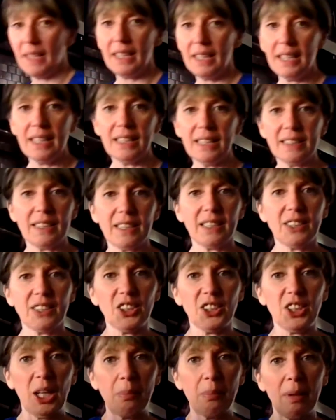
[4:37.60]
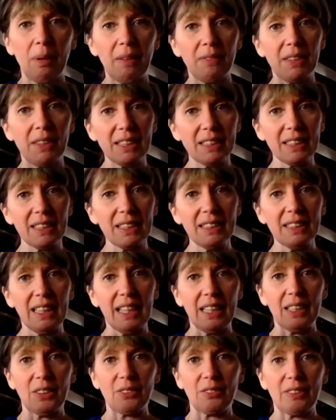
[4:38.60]
is the shape of this
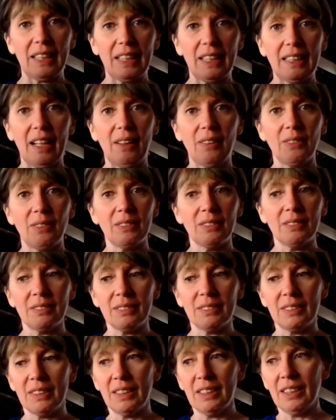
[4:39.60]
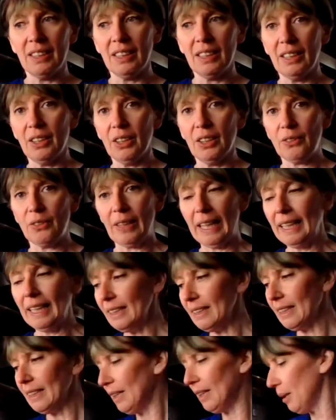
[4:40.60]
container right now, right?
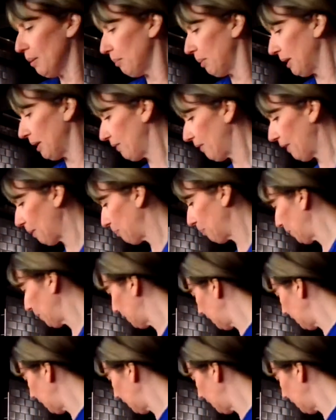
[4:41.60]
But if I put